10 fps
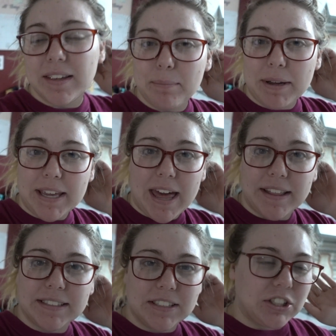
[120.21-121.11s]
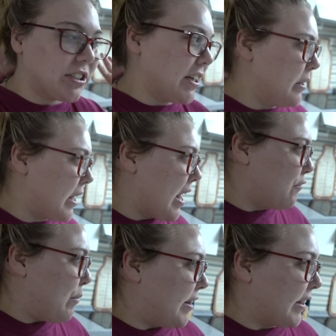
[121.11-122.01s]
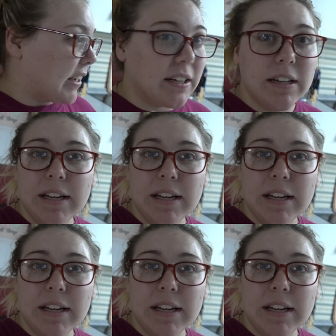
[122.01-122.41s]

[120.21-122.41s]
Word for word: But yeah, this is just gonna kind of be like a